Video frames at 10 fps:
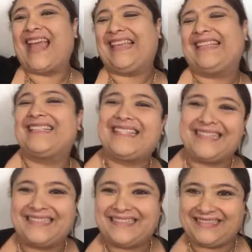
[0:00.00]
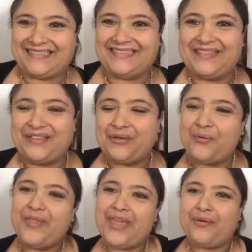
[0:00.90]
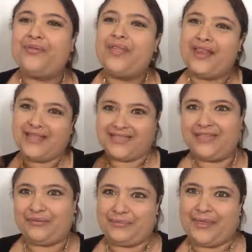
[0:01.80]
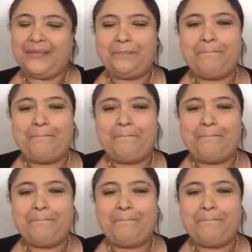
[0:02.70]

I eat. So cuidado con el acento, ¿va?